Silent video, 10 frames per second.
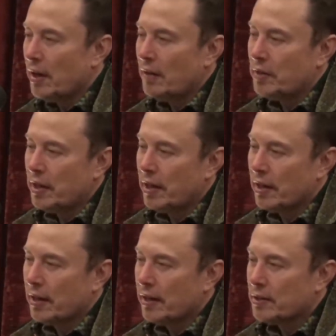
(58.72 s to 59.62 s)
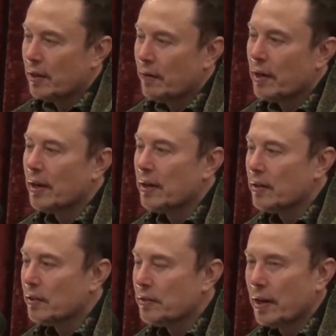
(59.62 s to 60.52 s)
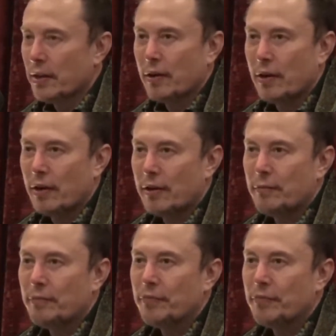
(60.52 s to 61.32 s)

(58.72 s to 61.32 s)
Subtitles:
emptying a Tommy gun into the side of the car,